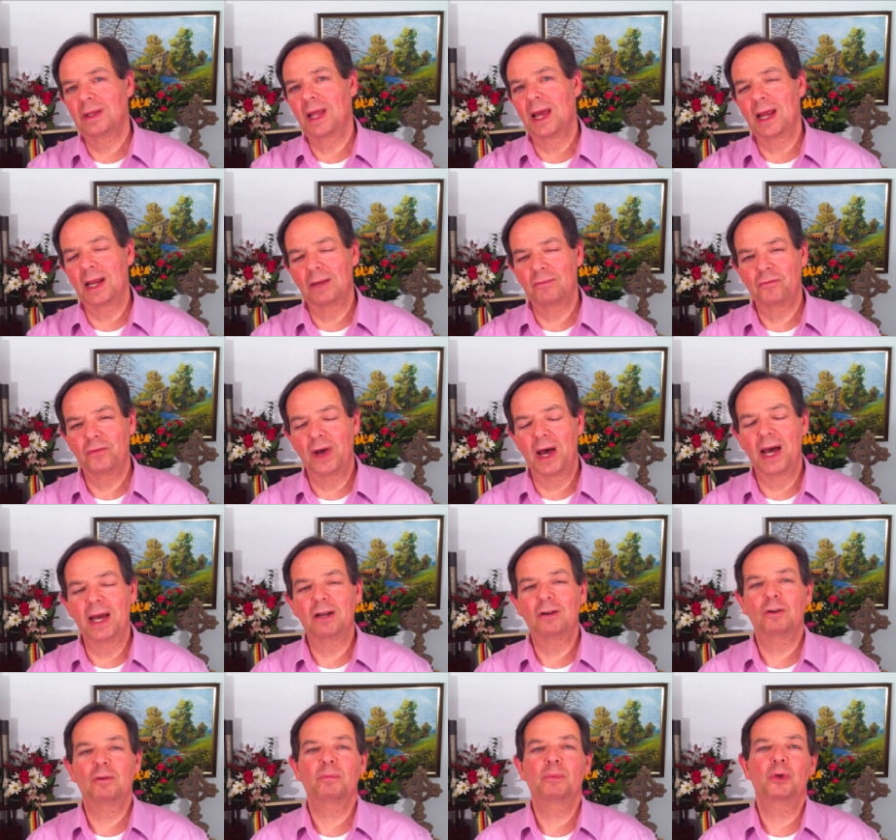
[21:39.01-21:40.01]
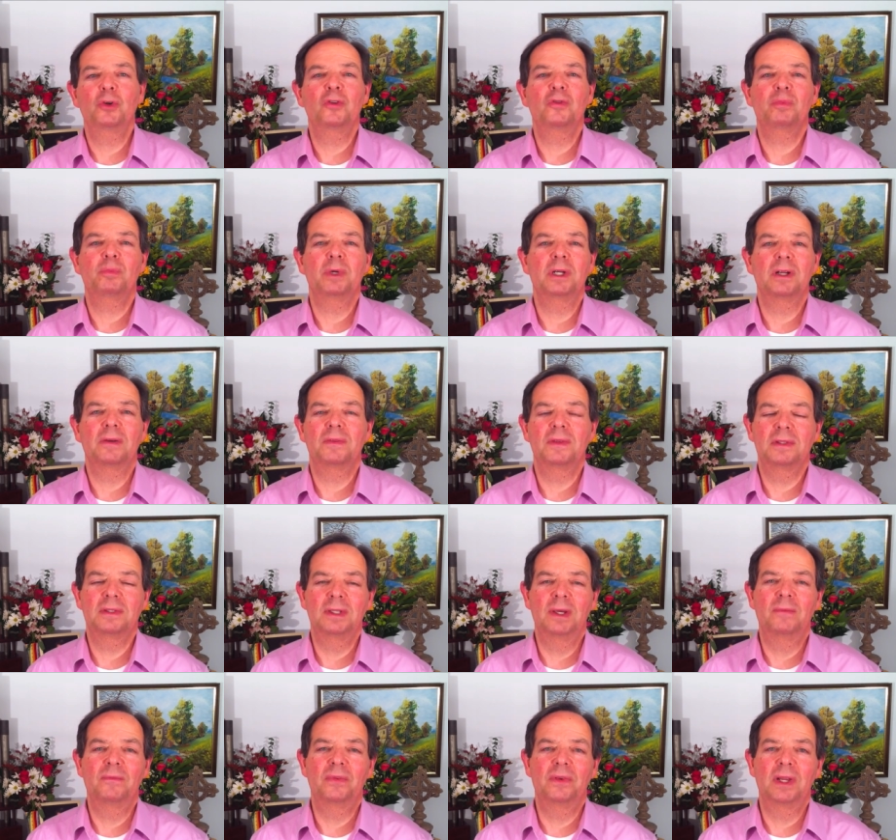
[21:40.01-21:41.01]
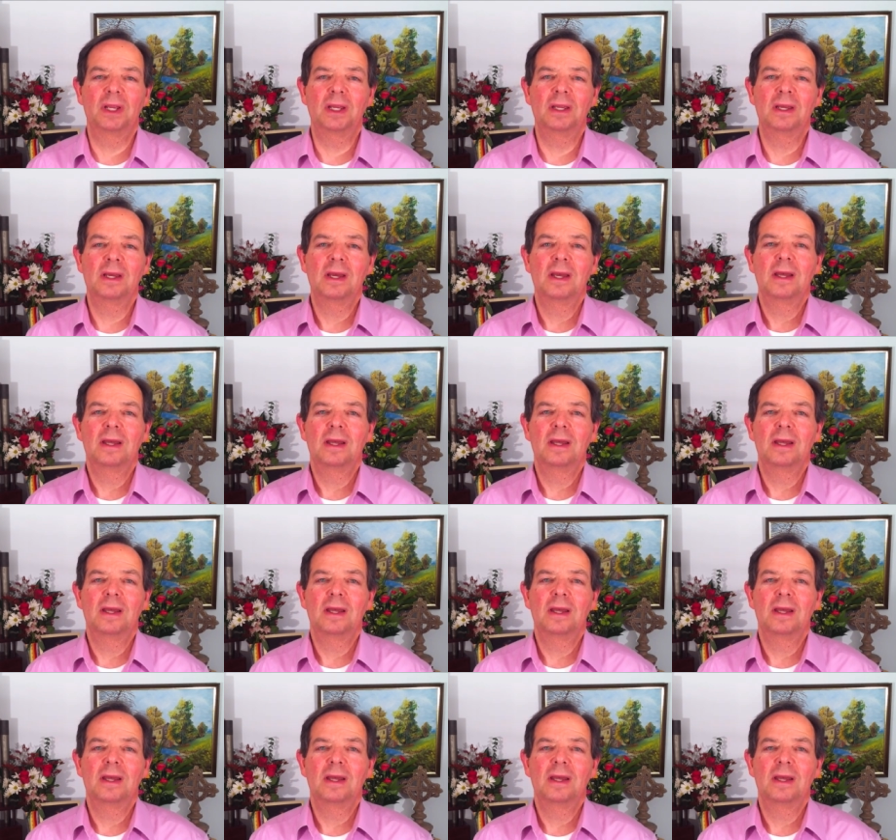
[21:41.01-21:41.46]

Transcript: in that final movement of the symphony,